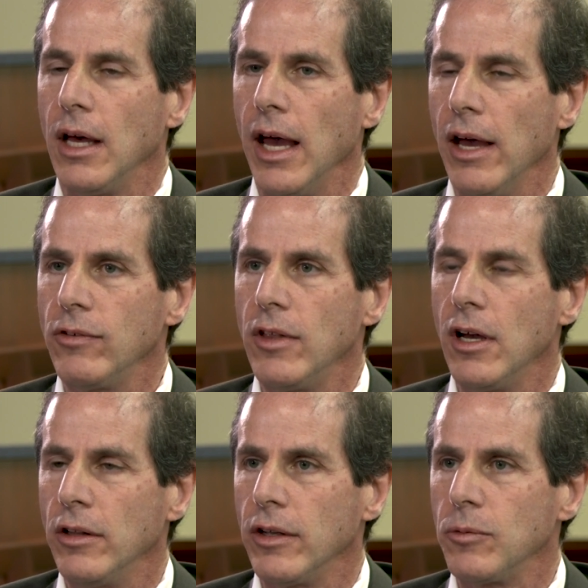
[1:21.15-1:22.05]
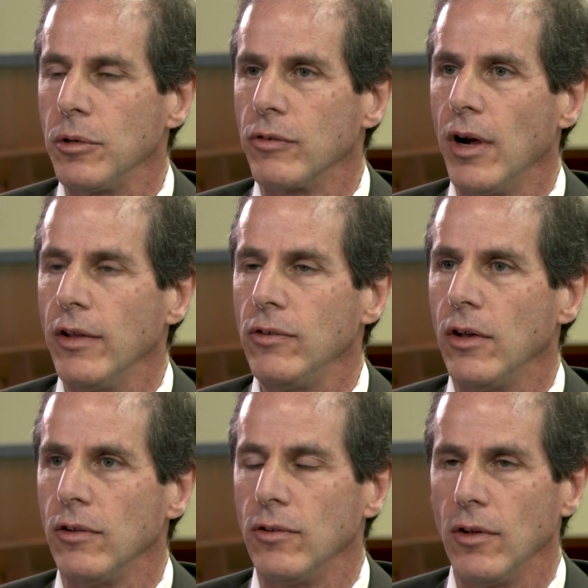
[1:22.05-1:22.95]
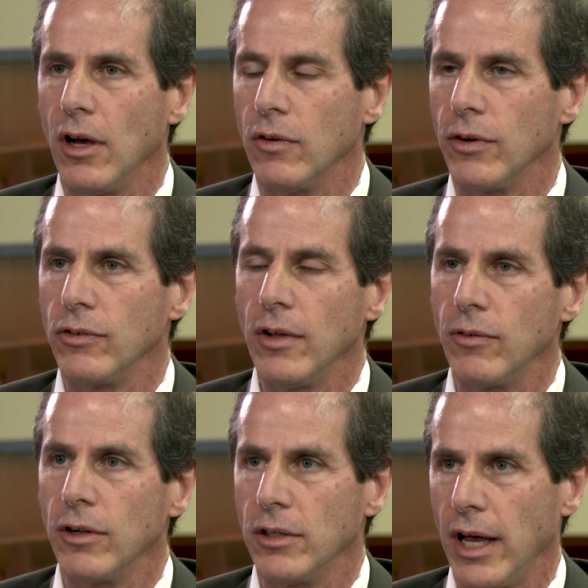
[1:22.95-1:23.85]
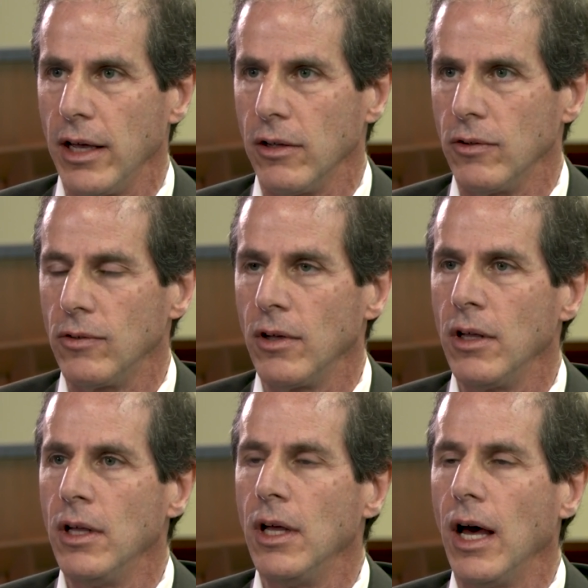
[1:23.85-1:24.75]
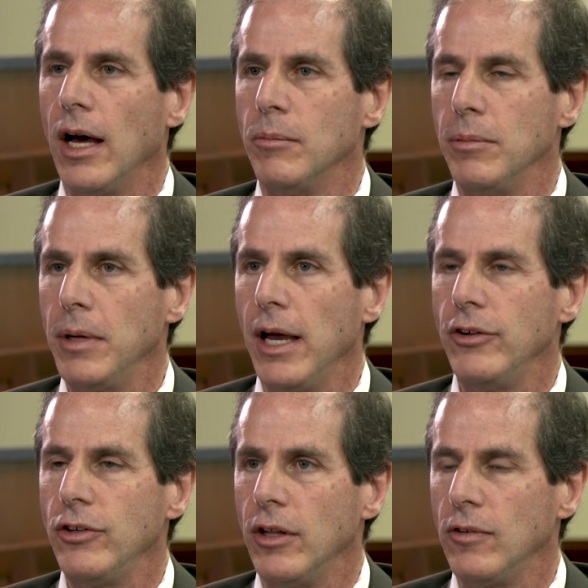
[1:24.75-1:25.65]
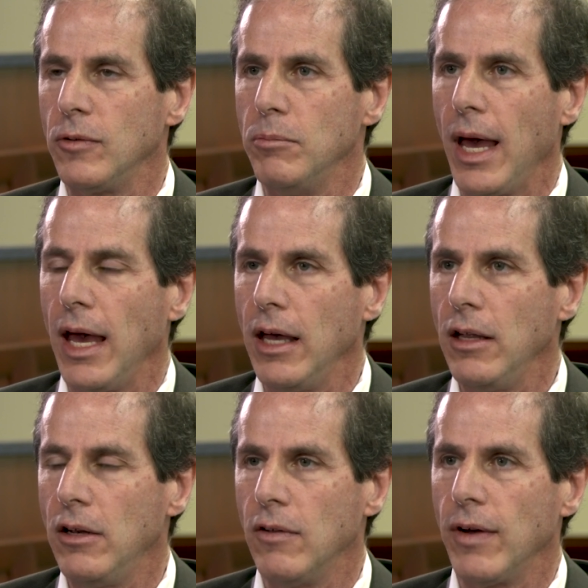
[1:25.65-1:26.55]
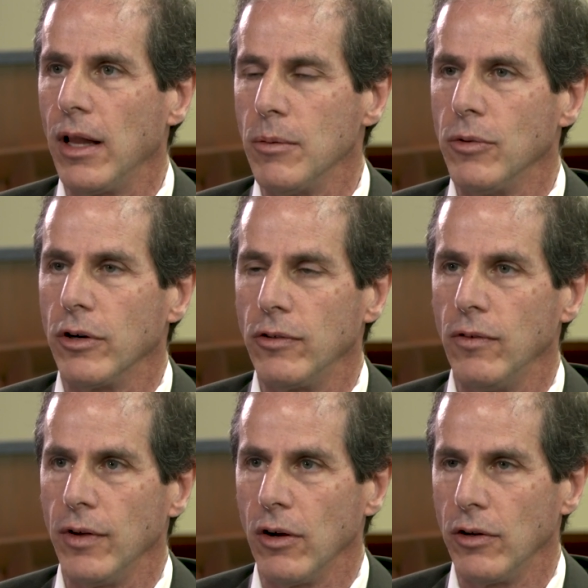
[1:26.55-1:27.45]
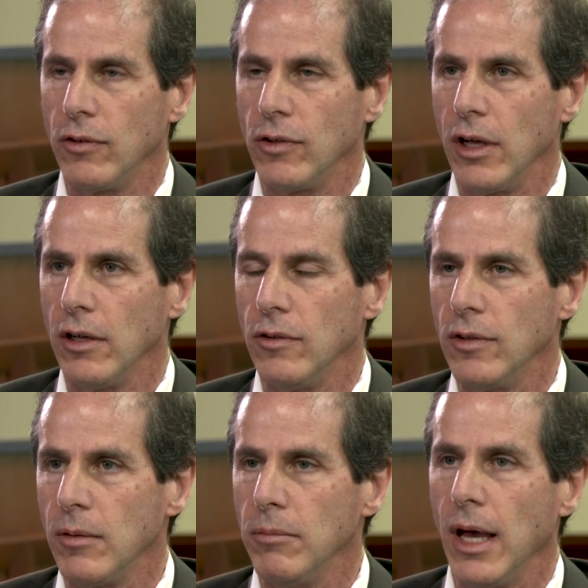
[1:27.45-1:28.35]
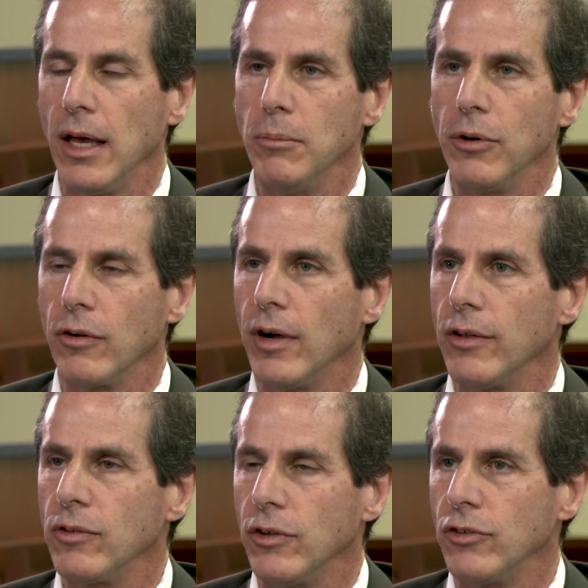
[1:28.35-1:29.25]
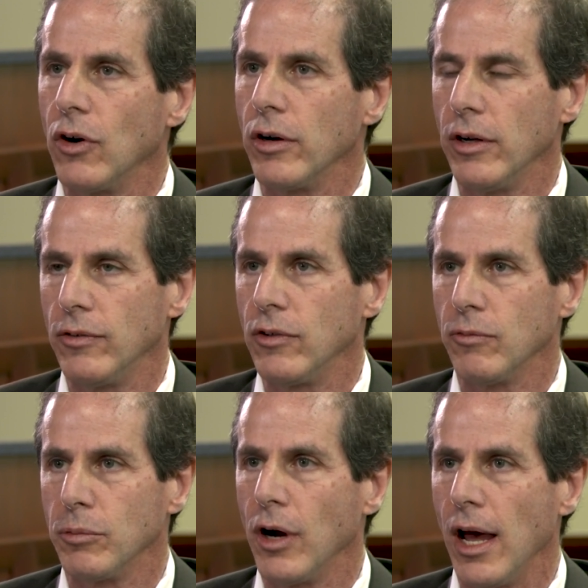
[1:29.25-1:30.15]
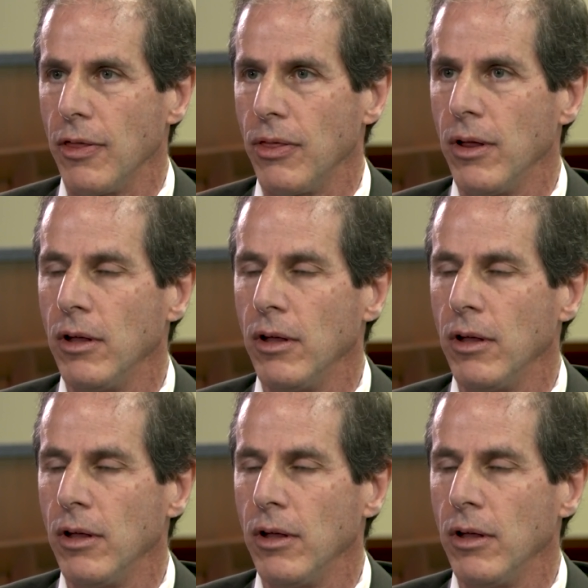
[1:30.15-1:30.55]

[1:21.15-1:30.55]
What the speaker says: As the illness progresses over several days, patients may develop more severe disease. It may progress to shortness of breath